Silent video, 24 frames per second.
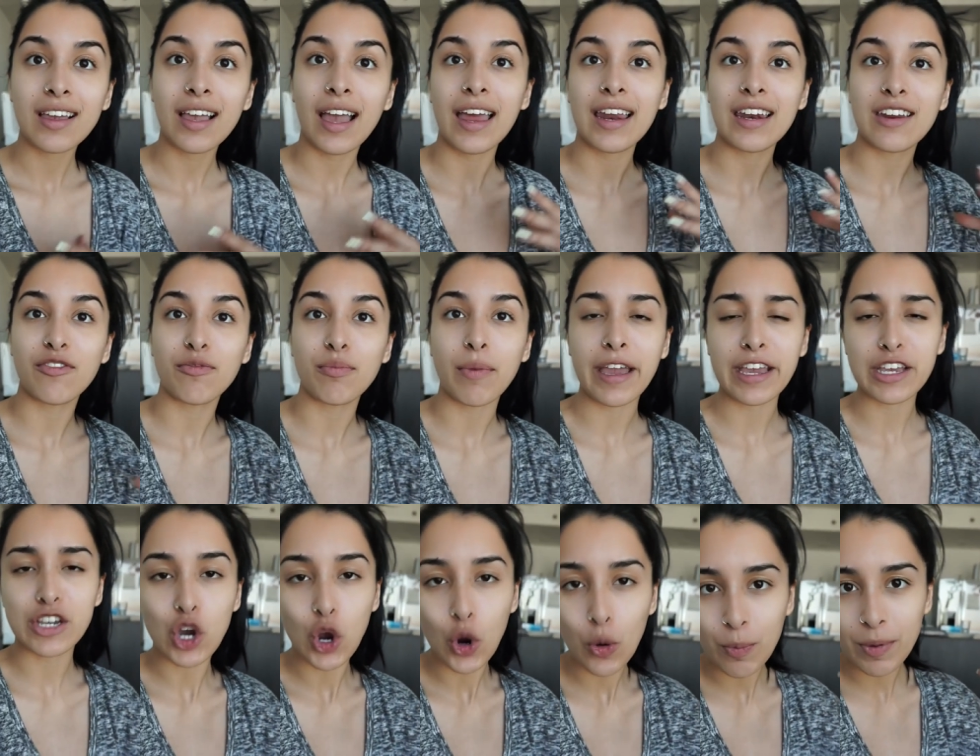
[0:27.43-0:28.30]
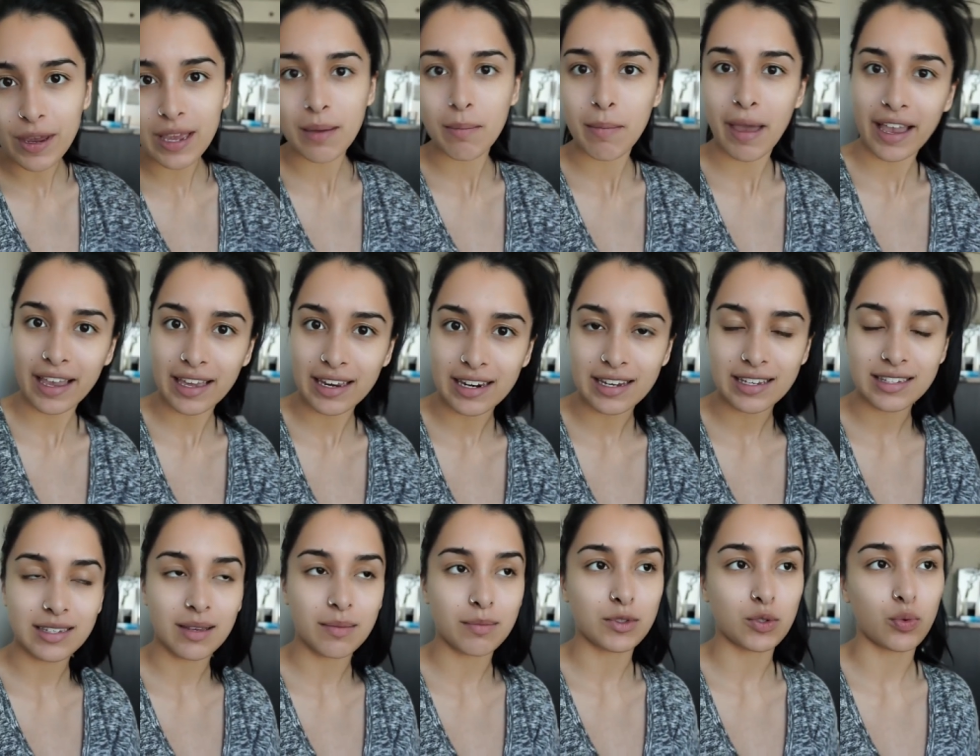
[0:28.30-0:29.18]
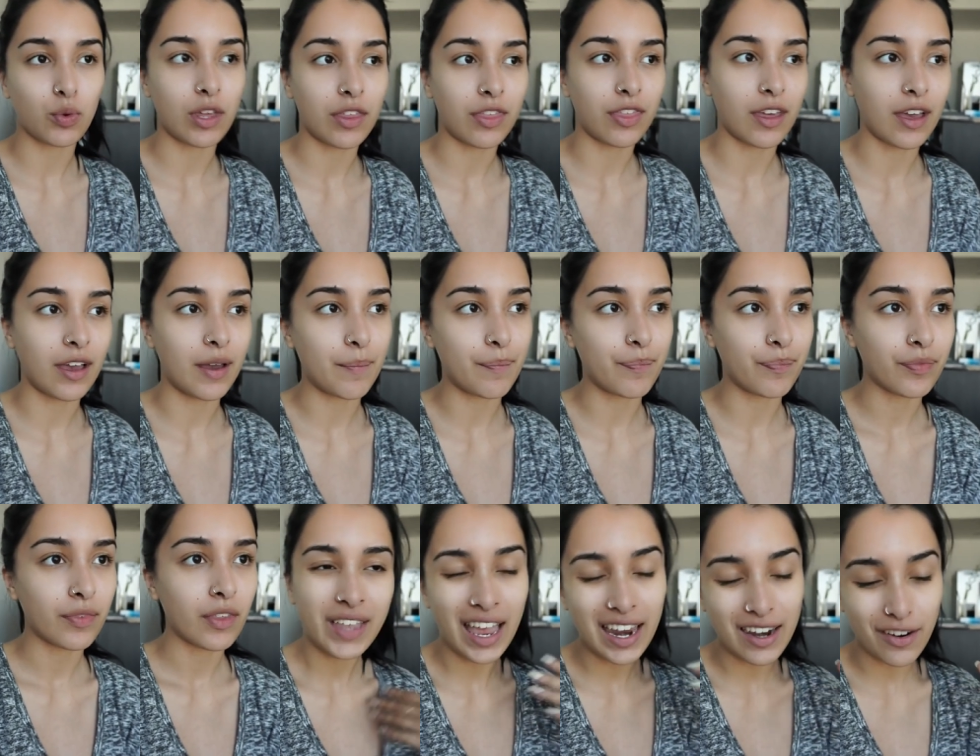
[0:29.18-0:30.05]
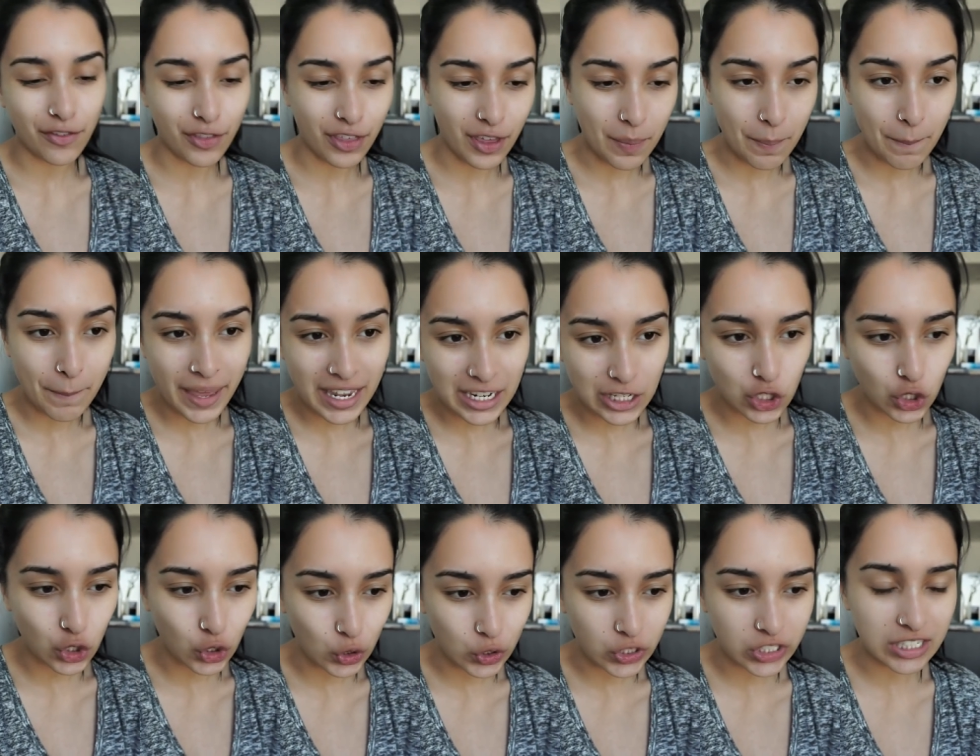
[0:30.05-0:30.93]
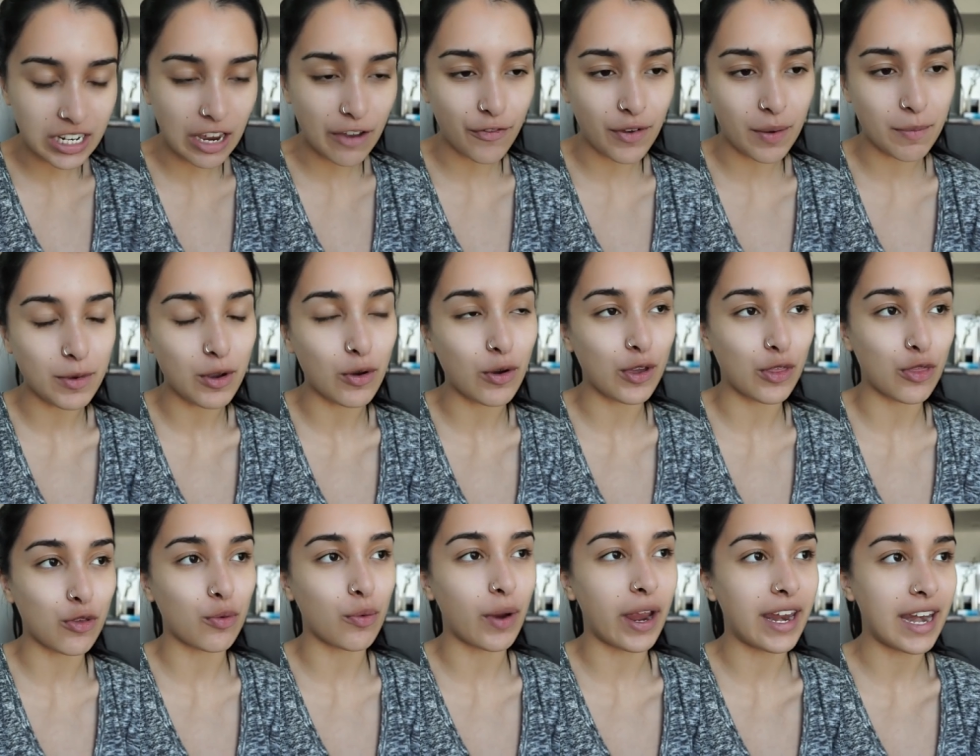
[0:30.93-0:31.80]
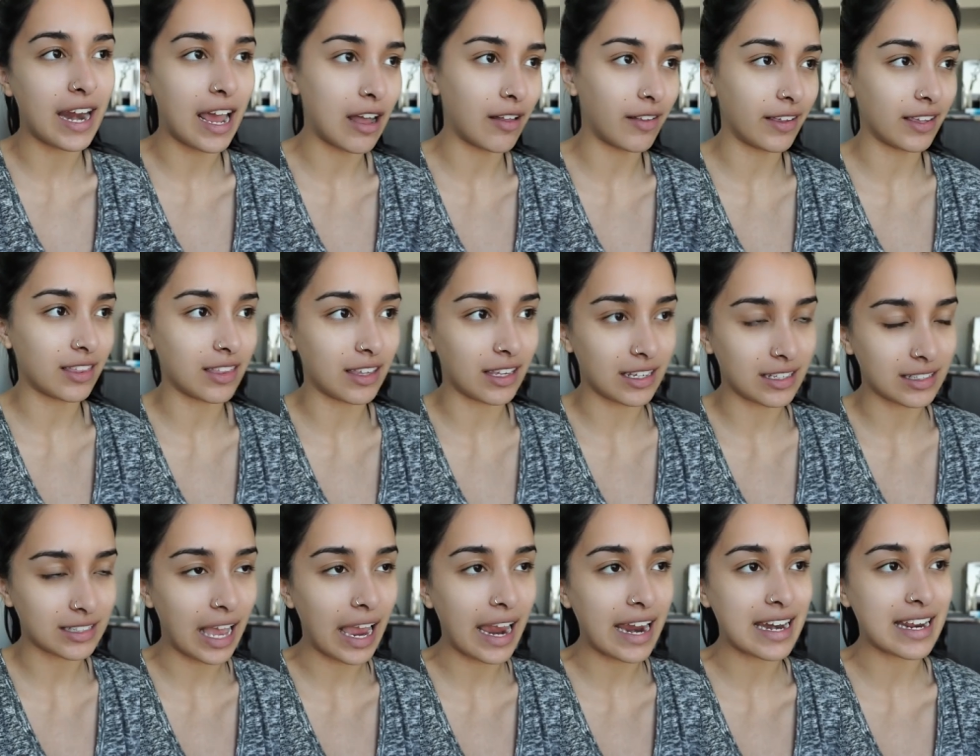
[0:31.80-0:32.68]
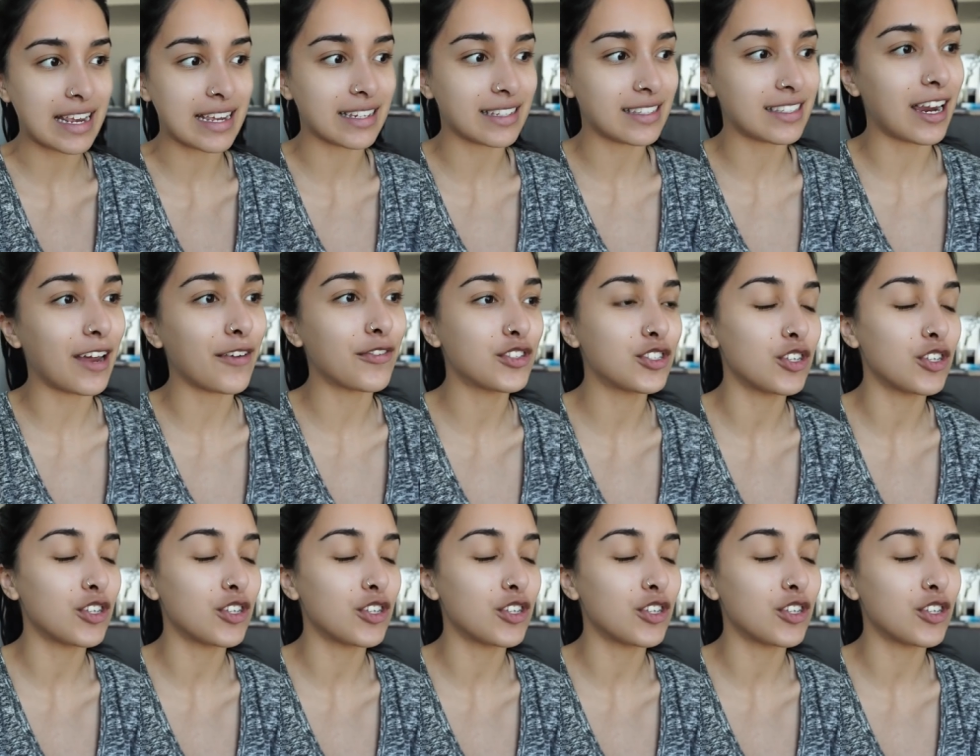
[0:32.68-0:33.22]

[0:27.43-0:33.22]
kind of my coping mechanisms with um, kind of the mental stuff I'm going through right now, like the anxiety and stuff.